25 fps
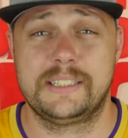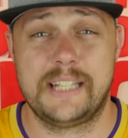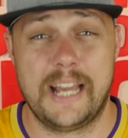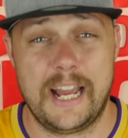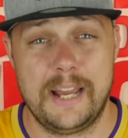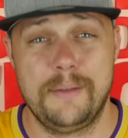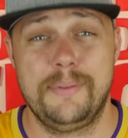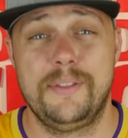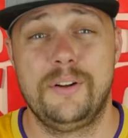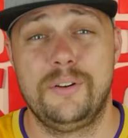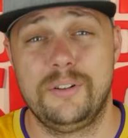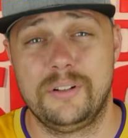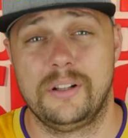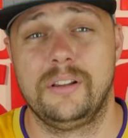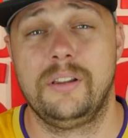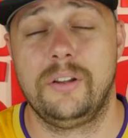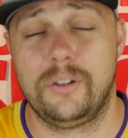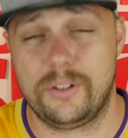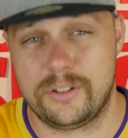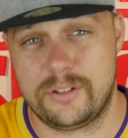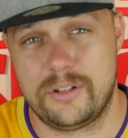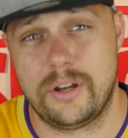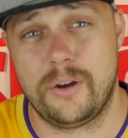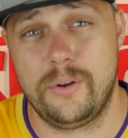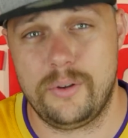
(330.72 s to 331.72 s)
game, there are a lot
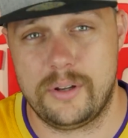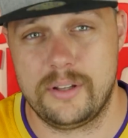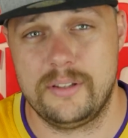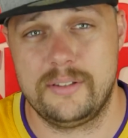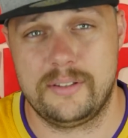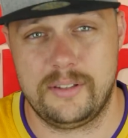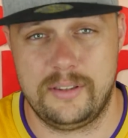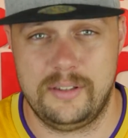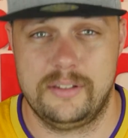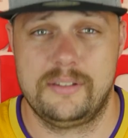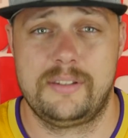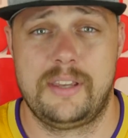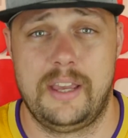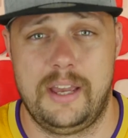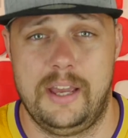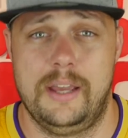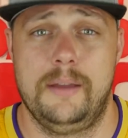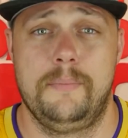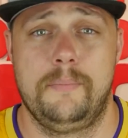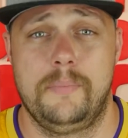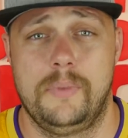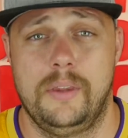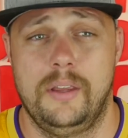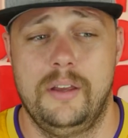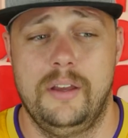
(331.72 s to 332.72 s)
of tokens in this game.